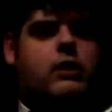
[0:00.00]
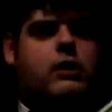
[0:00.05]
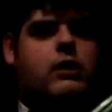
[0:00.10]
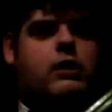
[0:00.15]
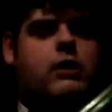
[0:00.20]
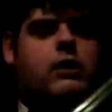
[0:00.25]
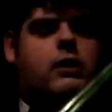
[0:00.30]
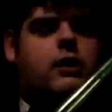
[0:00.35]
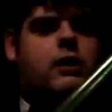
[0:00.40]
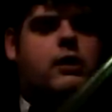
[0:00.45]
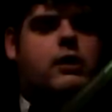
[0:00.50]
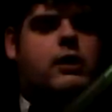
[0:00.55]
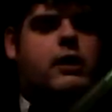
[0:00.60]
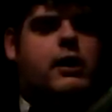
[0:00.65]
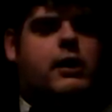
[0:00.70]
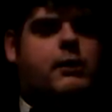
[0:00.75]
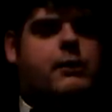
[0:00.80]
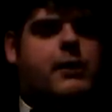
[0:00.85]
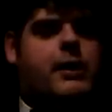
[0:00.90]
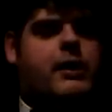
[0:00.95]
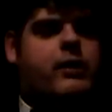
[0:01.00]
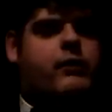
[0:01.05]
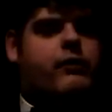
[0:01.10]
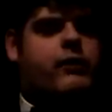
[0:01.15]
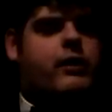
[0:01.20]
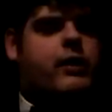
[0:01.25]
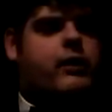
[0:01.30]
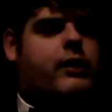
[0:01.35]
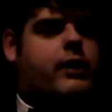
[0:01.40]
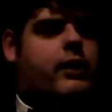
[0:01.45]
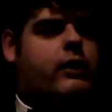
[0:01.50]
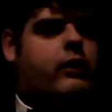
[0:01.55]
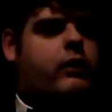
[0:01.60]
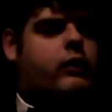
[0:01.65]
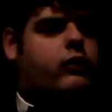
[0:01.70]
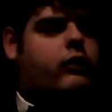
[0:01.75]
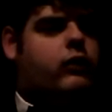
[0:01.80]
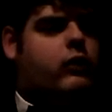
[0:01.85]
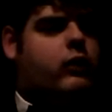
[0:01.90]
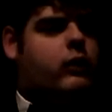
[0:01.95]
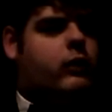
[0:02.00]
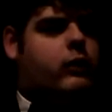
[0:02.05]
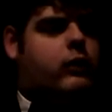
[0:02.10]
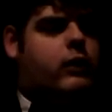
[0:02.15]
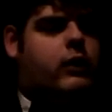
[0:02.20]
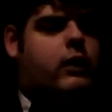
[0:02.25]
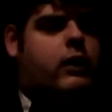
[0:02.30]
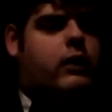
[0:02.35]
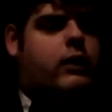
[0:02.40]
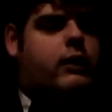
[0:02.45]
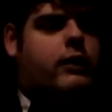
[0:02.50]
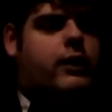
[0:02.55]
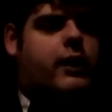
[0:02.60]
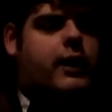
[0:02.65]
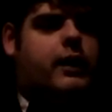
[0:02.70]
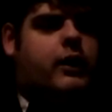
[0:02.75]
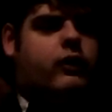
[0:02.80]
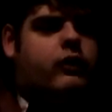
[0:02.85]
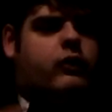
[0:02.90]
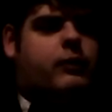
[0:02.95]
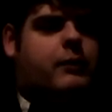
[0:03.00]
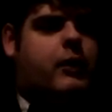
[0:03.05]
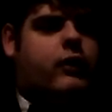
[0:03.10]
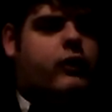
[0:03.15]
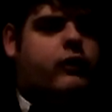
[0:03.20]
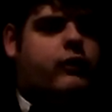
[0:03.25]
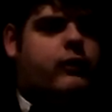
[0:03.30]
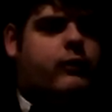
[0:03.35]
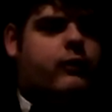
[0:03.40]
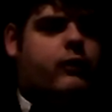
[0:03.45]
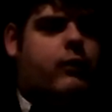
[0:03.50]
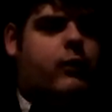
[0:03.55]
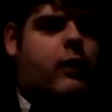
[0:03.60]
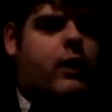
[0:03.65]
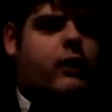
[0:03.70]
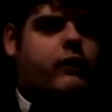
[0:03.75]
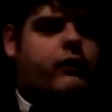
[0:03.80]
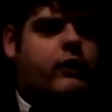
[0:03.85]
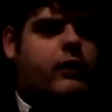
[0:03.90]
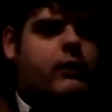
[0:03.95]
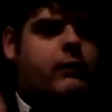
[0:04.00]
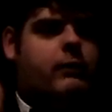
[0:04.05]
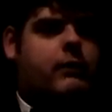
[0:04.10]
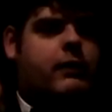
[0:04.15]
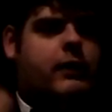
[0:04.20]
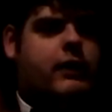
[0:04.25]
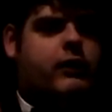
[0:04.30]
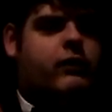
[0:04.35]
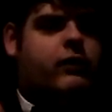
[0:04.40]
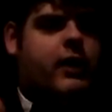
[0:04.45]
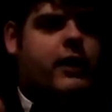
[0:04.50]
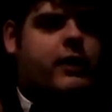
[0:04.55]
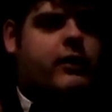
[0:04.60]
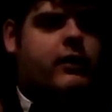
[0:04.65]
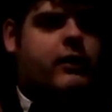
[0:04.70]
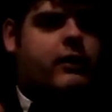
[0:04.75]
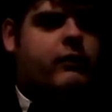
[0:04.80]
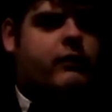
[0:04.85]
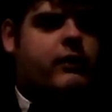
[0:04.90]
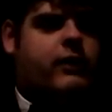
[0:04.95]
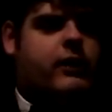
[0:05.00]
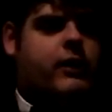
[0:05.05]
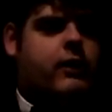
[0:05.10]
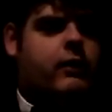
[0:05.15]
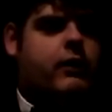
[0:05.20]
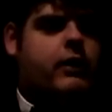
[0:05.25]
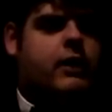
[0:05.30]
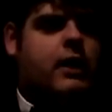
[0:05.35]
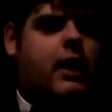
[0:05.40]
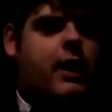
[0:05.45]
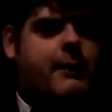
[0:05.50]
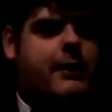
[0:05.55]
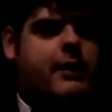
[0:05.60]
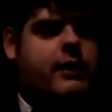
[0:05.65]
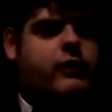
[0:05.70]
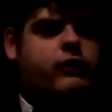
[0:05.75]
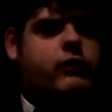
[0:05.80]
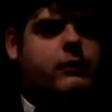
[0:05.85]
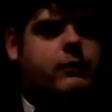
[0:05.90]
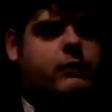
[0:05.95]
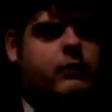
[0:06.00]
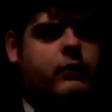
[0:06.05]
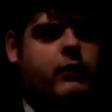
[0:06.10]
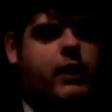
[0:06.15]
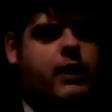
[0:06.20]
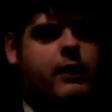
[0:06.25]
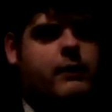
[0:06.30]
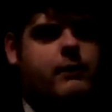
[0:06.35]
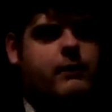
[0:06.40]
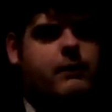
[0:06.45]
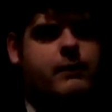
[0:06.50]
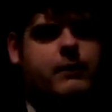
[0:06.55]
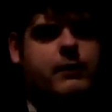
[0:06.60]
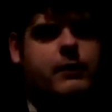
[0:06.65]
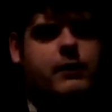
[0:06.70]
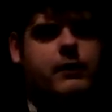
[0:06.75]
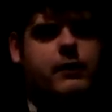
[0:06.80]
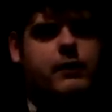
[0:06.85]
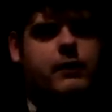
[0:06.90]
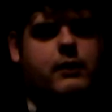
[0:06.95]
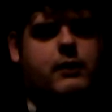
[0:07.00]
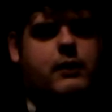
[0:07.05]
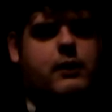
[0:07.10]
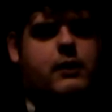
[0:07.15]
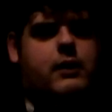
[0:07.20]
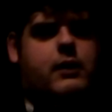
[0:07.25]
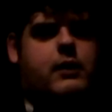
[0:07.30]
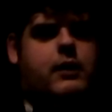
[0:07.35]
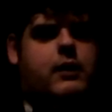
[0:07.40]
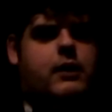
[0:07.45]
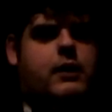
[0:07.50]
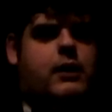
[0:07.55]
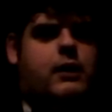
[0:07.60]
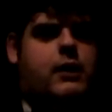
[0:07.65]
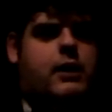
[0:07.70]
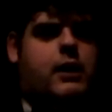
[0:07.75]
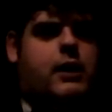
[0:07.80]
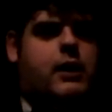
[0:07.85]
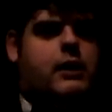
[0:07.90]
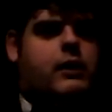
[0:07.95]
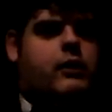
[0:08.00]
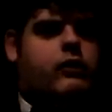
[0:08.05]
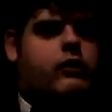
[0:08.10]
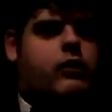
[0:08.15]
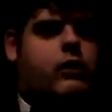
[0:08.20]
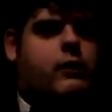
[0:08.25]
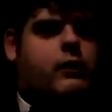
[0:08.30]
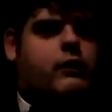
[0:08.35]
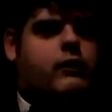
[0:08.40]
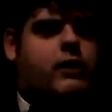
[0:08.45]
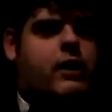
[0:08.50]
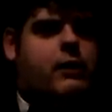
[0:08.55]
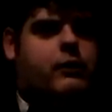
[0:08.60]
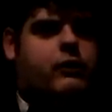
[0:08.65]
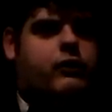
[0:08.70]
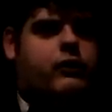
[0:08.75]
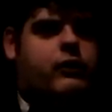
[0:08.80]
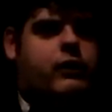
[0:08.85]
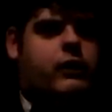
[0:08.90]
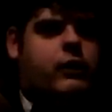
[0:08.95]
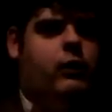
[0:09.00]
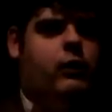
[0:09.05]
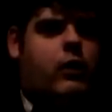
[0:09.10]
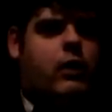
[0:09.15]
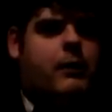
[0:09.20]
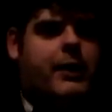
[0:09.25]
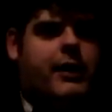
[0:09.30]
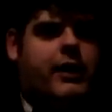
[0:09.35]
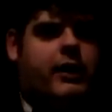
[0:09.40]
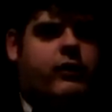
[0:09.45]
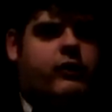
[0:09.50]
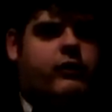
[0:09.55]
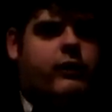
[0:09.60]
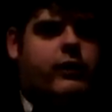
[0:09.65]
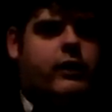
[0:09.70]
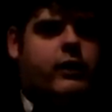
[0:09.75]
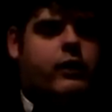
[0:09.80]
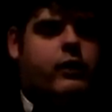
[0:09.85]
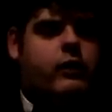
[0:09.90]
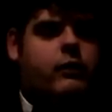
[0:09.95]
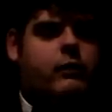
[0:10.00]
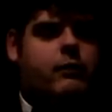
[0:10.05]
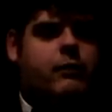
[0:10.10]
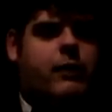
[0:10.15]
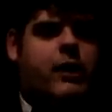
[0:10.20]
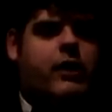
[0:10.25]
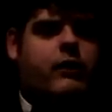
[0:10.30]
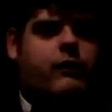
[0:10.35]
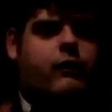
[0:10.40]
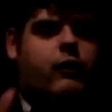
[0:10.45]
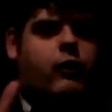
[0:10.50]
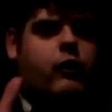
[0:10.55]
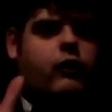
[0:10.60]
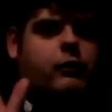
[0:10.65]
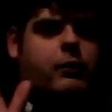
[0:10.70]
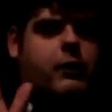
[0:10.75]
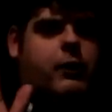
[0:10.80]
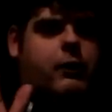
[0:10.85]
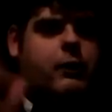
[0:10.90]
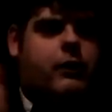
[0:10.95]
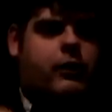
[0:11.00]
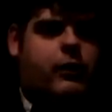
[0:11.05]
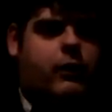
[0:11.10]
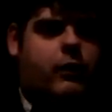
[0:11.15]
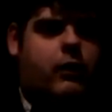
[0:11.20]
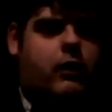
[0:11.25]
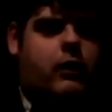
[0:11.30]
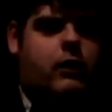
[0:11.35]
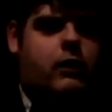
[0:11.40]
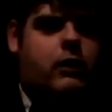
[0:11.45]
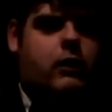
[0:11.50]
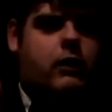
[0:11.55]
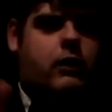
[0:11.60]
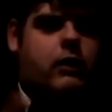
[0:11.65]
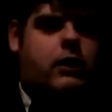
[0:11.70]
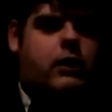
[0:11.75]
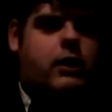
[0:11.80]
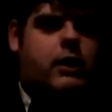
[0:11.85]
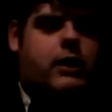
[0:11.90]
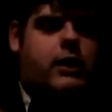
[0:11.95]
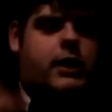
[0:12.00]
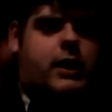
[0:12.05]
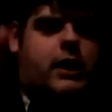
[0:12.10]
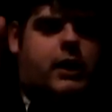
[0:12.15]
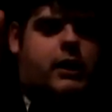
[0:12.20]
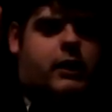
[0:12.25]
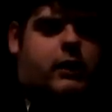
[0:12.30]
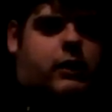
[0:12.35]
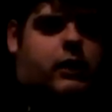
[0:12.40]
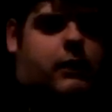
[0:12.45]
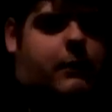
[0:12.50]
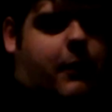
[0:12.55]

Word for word: I made a video there, so Thank you guys so much for watching. Please like the video, comment, subscribe. And as always, I will see you on my next video. May the force be with you all, and goodbye.